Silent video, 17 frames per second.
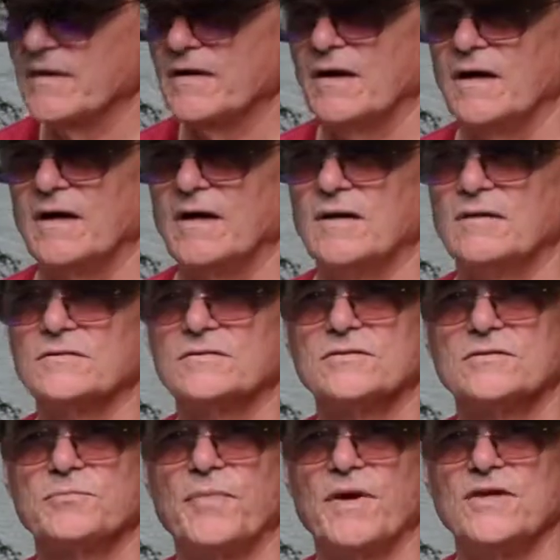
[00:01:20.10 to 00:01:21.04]

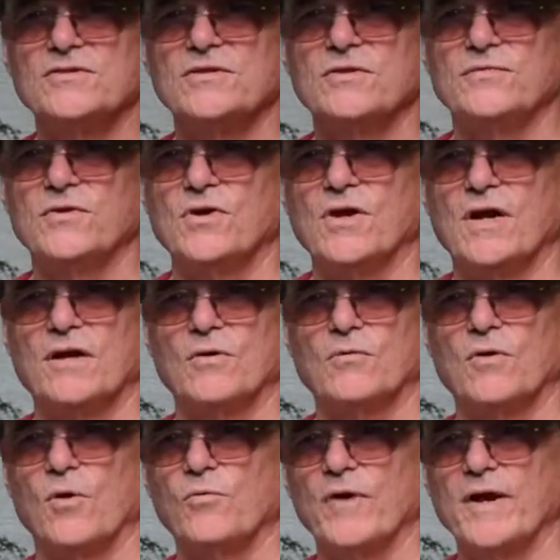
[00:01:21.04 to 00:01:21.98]
Best if you got a
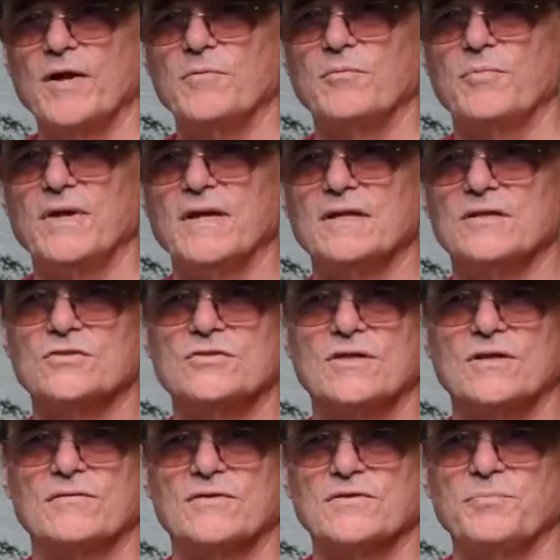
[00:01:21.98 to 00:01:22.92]
round bit
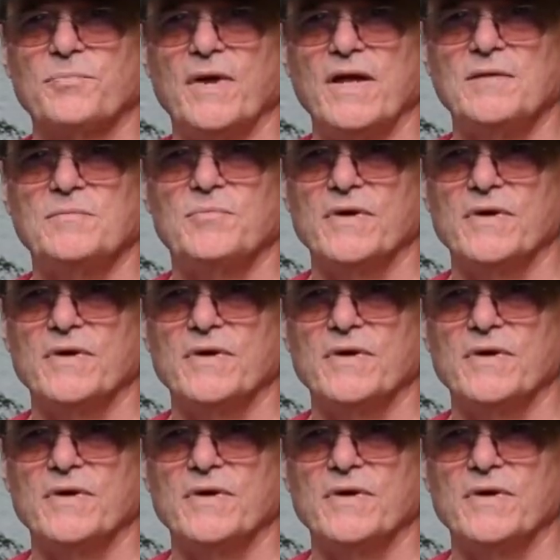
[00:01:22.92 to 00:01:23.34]
instead of a spade